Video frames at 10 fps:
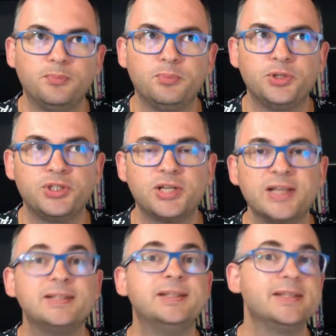
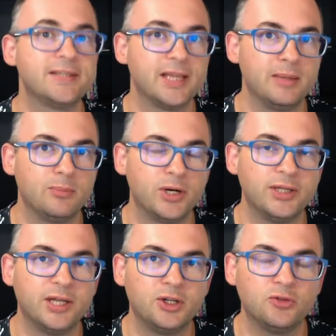precisely the same,
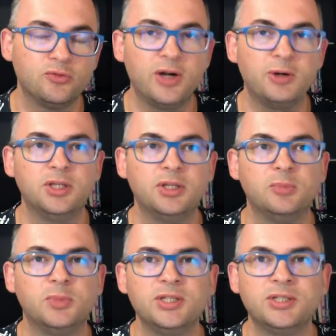right? They're not very
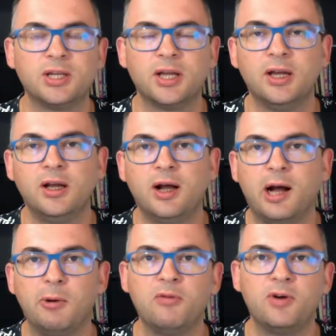deterministic.
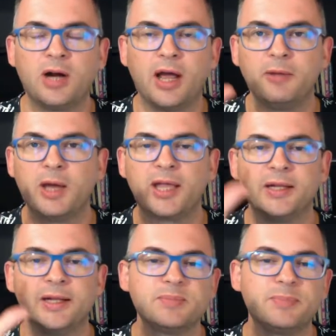However, I
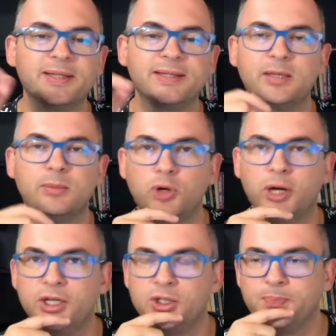can expect some
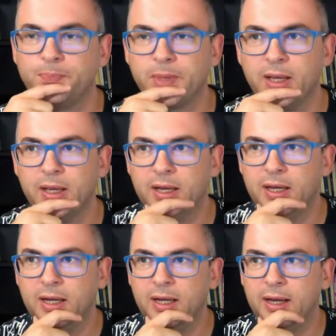range.
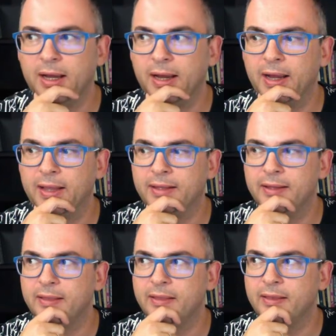And
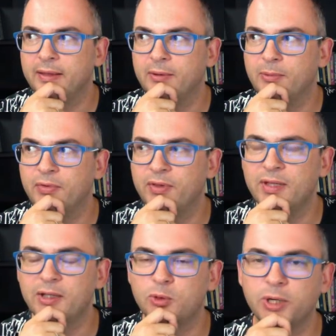within
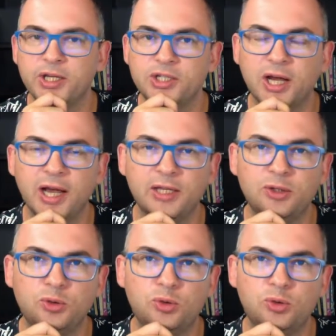that range, I